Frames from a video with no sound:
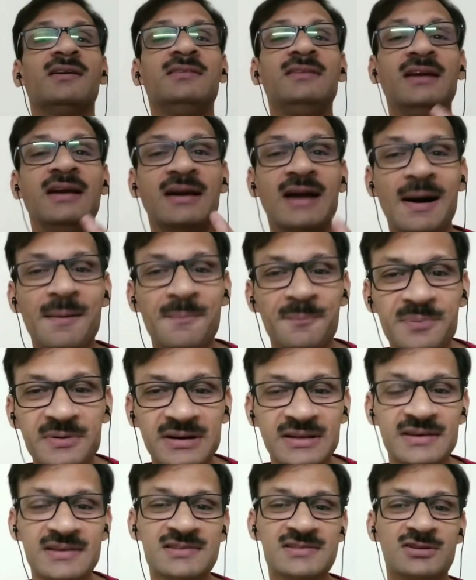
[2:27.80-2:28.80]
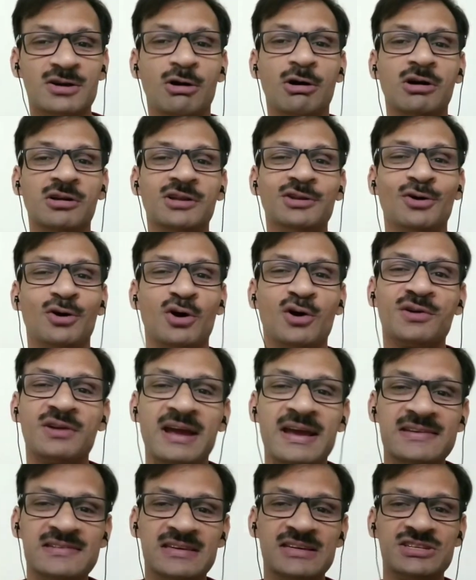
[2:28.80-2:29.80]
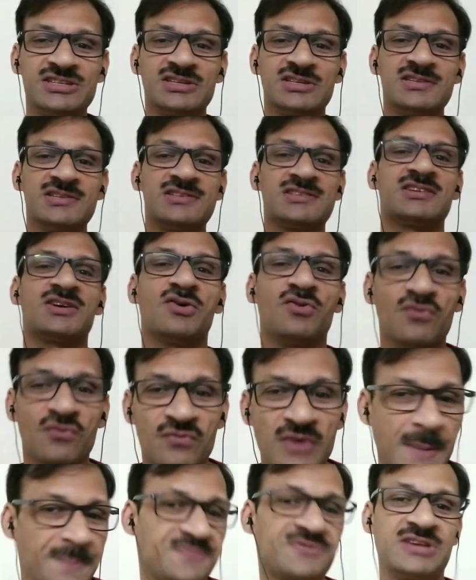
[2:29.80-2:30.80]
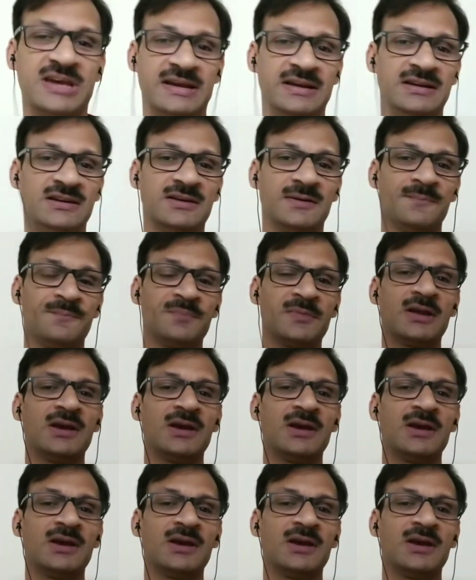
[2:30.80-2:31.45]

the companies or the organization's website.